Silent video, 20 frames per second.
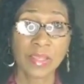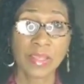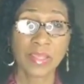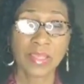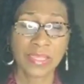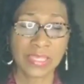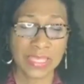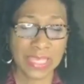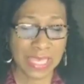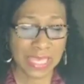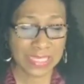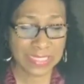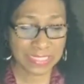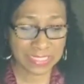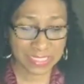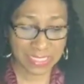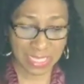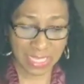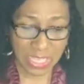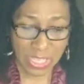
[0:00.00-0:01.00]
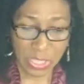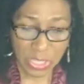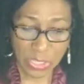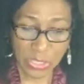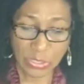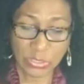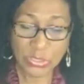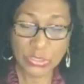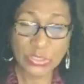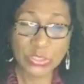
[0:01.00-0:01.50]
Yes,
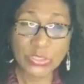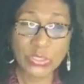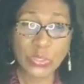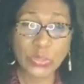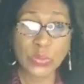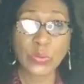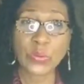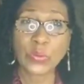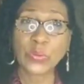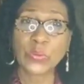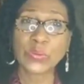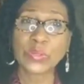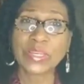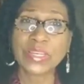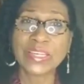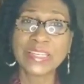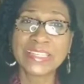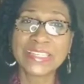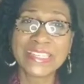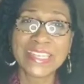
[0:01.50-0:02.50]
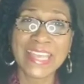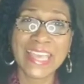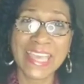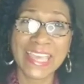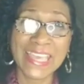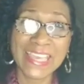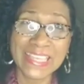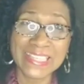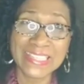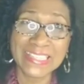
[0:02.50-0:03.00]
so good
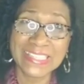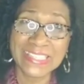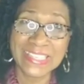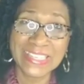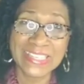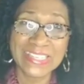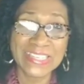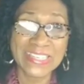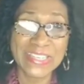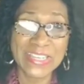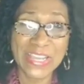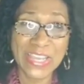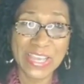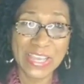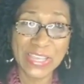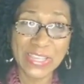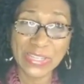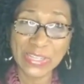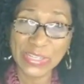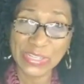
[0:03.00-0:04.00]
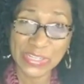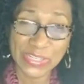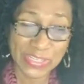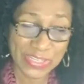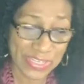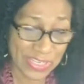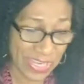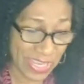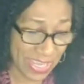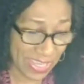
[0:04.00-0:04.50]
night, good night, good
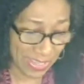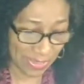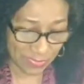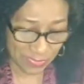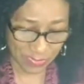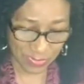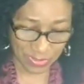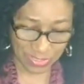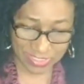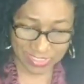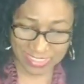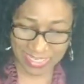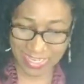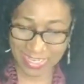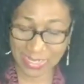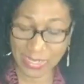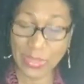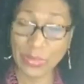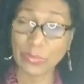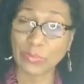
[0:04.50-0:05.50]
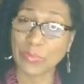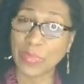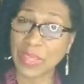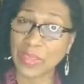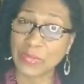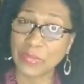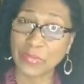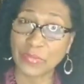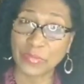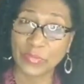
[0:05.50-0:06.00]
night, one second,
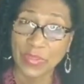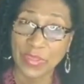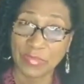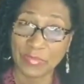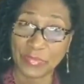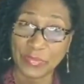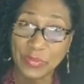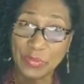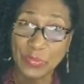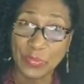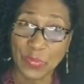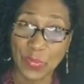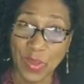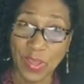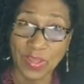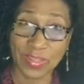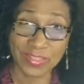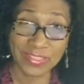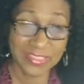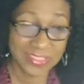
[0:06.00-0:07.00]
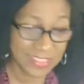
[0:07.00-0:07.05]
my faithful one.